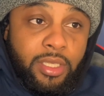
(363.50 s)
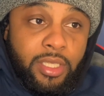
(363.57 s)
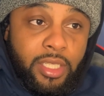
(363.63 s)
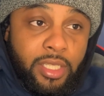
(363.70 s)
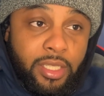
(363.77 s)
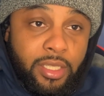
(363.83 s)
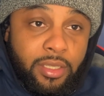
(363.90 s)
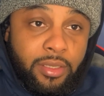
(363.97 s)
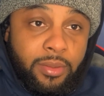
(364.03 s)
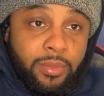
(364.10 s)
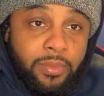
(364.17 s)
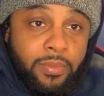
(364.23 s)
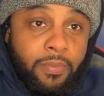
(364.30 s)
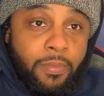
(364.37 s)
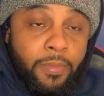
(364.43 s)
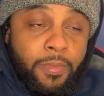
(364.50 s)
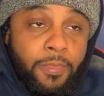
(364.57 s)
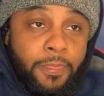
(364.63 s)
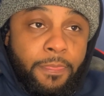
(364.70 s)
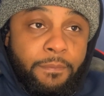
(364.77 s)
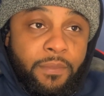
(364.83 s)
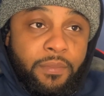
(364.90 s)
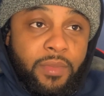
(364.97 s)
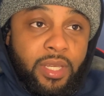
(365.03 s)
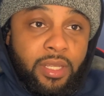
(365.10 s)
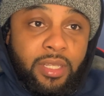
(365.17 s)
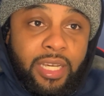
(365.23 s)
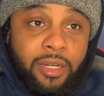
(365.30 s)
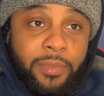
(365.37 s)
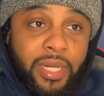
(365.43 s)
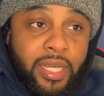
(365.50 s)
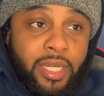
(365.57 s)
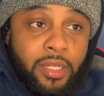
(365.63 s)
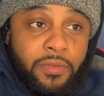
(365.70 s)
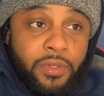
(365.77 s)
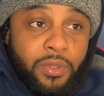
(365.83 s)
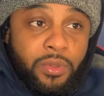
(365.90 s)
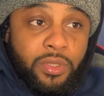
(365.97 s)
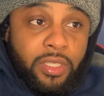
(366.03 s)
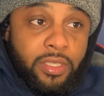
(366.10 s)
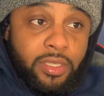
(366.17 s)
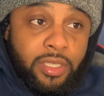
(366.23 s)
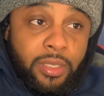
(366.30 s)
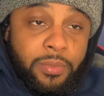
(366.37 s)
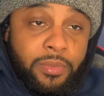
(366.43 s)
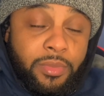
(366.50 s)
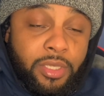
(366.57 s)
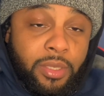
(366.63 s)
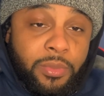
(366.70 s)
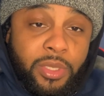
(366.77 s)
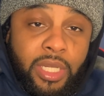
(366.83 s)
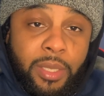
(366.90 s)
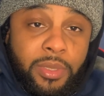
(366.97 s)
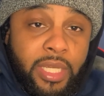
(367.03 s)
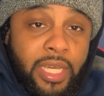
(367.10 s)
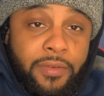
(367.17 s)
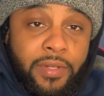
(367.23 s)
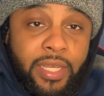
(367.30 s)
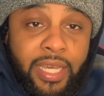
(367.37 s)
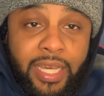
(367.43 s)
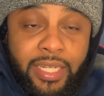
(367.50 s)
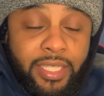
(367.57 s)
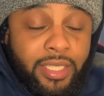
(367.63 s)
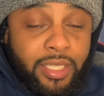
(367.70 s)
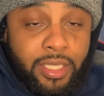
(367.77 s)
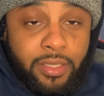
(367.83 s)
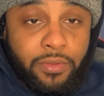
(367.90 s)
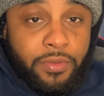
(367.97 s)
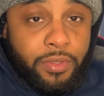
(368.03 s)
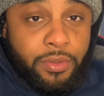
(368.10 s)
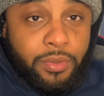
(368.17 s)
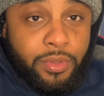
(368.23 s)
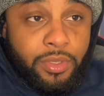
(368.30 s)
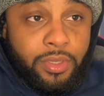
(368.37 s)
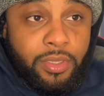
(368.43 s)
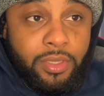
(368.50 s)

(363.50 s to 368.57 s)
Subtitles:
a lot of my interviews, some jobs I haven't had any interviews.